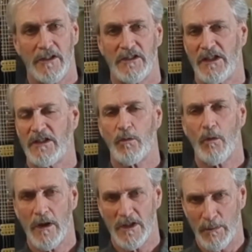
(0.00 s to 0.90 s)
It says
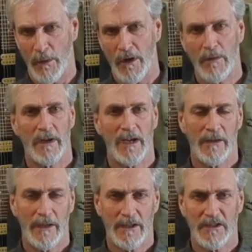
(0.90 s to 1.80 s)
Washburn, but I
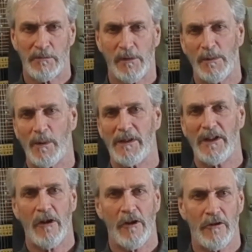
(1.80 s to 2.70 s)
think it's
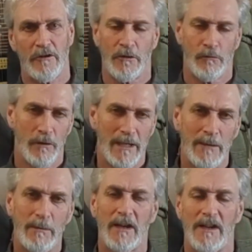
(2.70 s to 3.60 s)
probably harder to
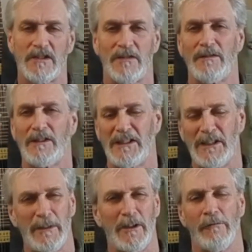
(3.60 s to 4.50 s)
read because of a
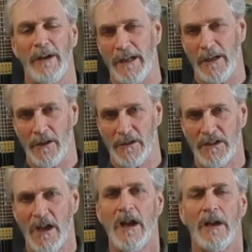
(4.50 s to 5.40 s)
little bit of
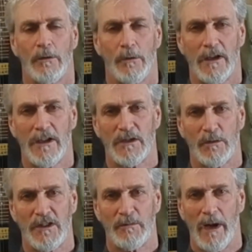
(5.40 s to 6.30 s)
graininess. We're going to
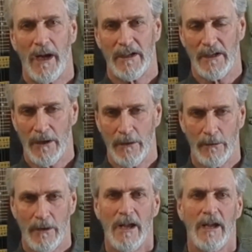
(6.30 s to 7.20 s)
switch back
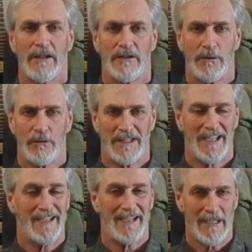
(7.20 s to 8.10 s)
now to
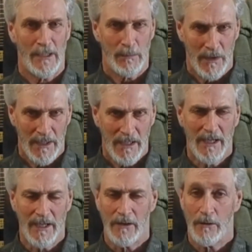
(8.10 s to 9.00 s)

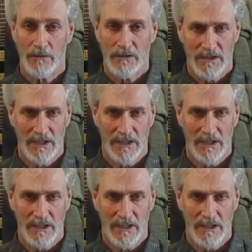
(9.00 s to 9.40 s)
1080p, and those